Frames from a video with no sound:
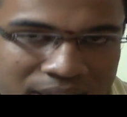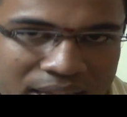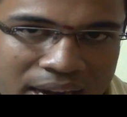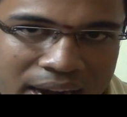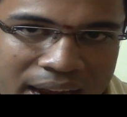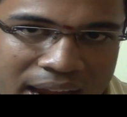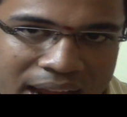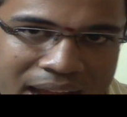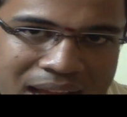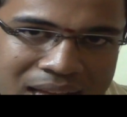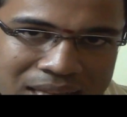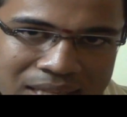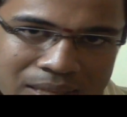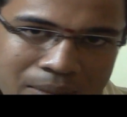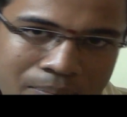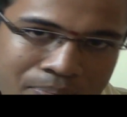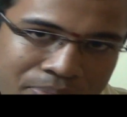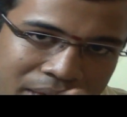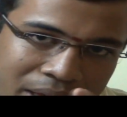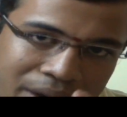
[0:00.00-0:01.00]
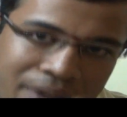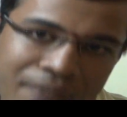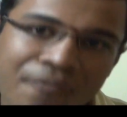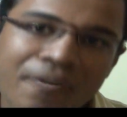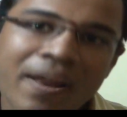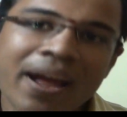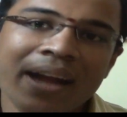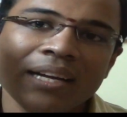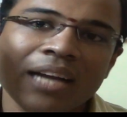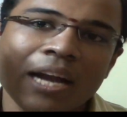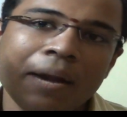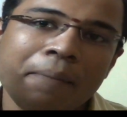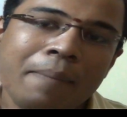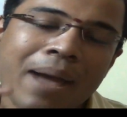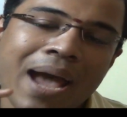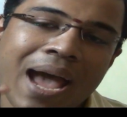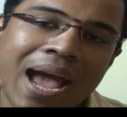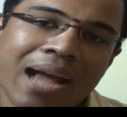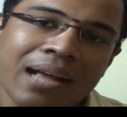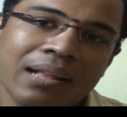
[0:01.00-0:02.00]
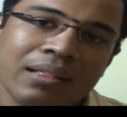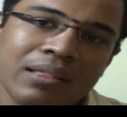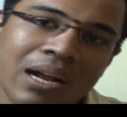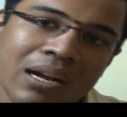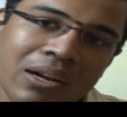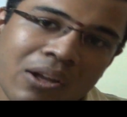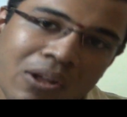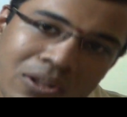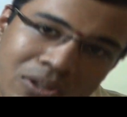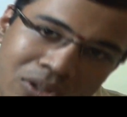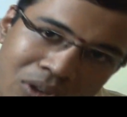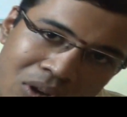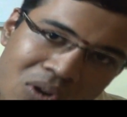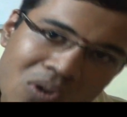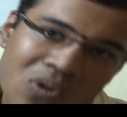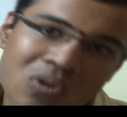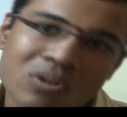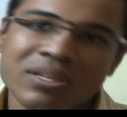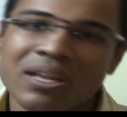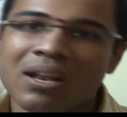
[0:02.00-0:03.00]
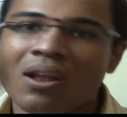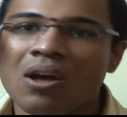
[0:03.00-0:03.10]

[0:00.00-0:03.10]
when the ray is reflected back, that also goes